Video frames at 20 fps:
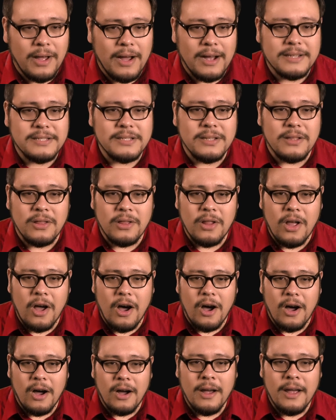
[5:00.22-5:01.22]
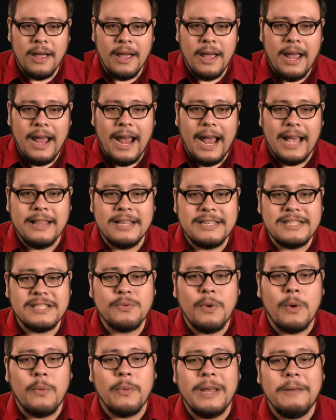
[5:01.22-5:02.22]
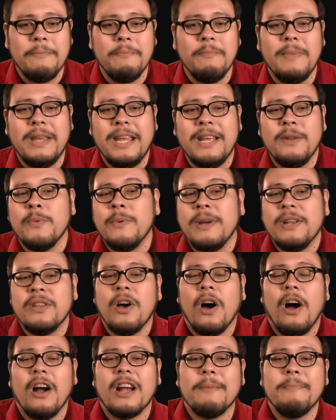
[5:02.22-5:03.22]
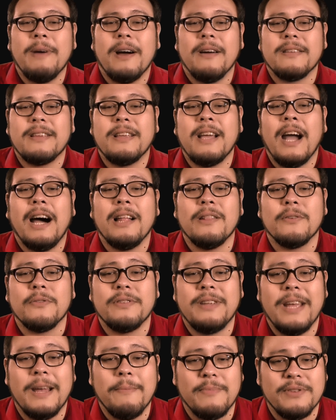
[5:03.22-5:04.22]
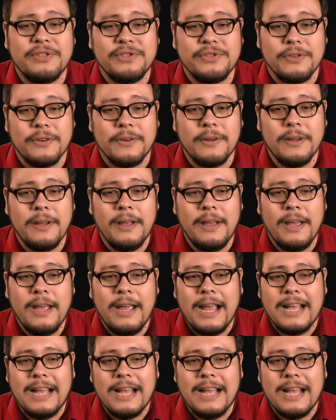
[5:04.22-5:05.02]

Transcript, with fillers: Planck's law. And this is what we mean when we talk about color temperature.